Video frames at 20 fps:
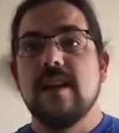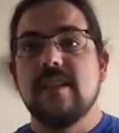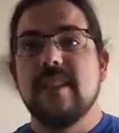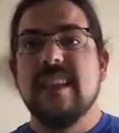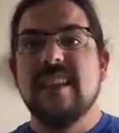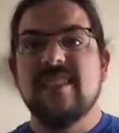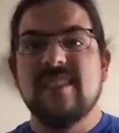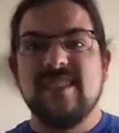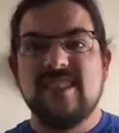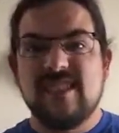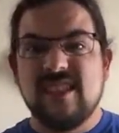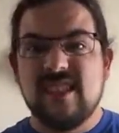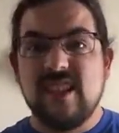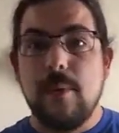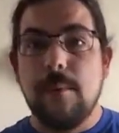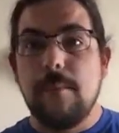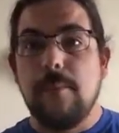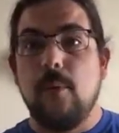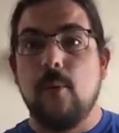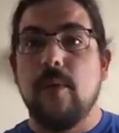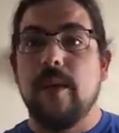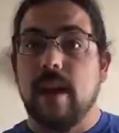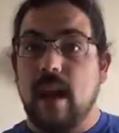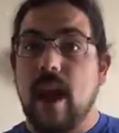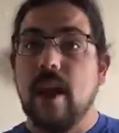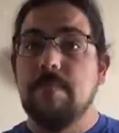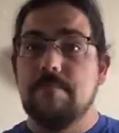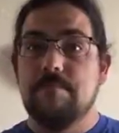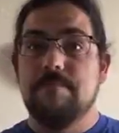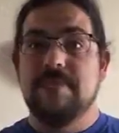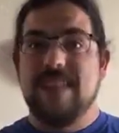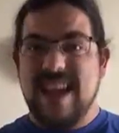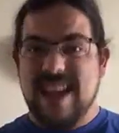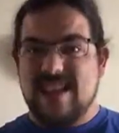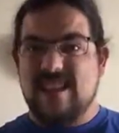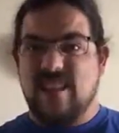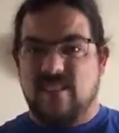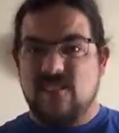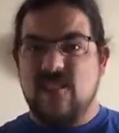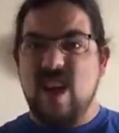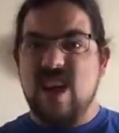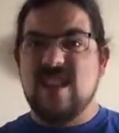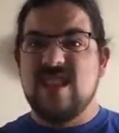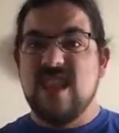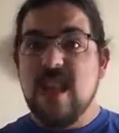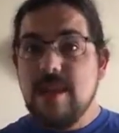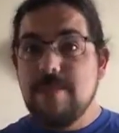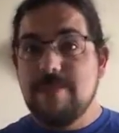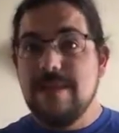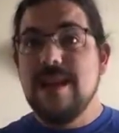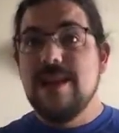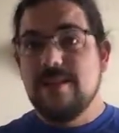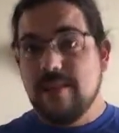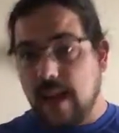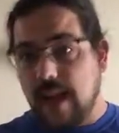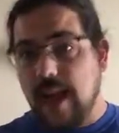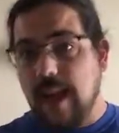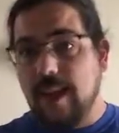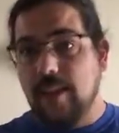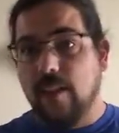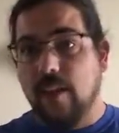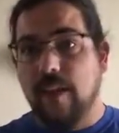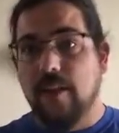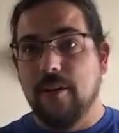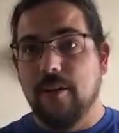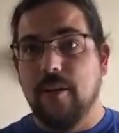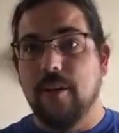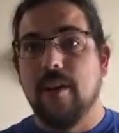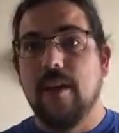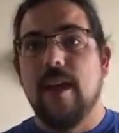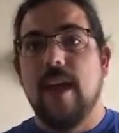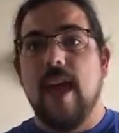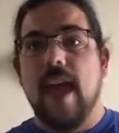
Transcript: that at some point I'd get to finally be the Highlander,